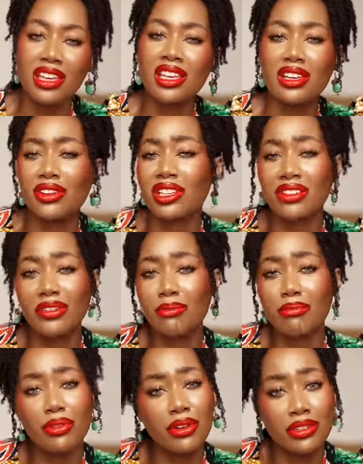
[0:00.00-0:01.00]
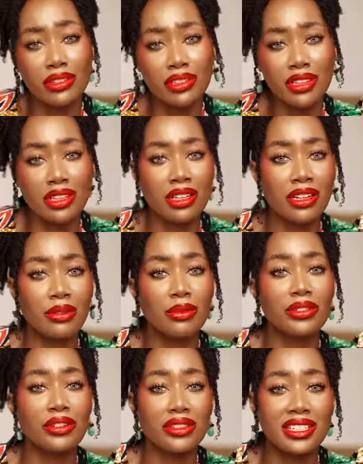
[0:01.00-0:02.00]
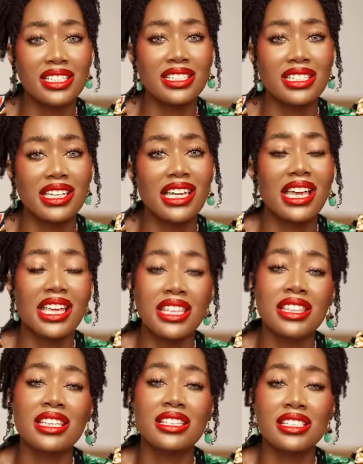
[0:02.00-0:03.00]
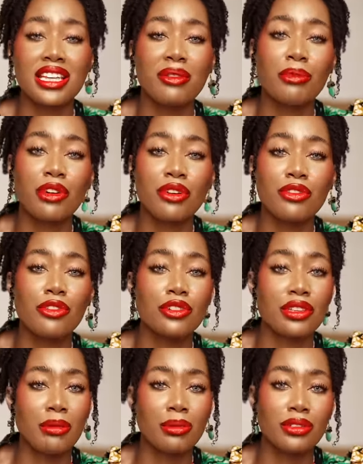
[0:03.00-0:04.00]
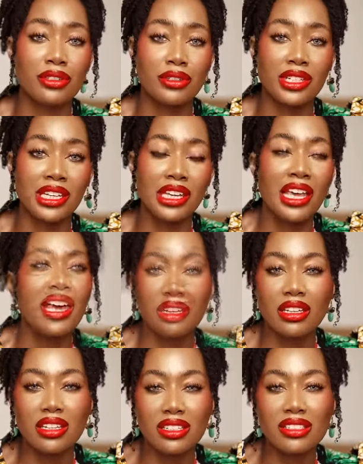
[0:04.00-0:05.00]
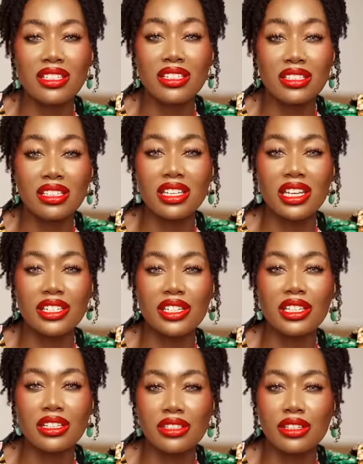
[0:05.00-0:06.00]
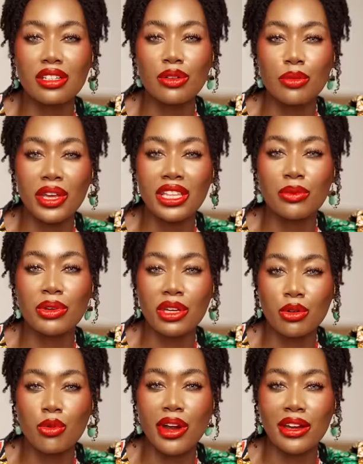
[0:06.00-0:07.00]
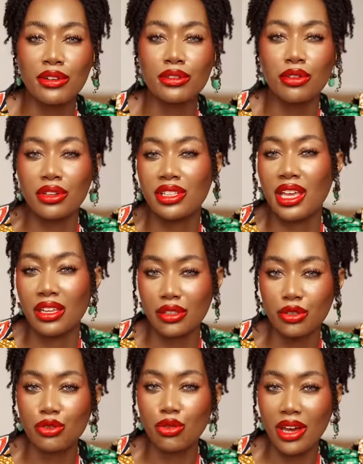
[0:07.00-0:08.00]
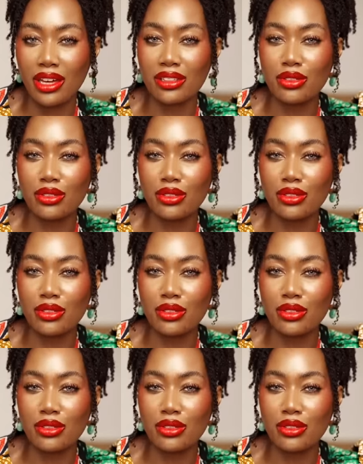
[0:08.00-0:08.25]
You could even put the resulting tea in the steamer for double duty because distillation is still a way that we acquire certain extracts.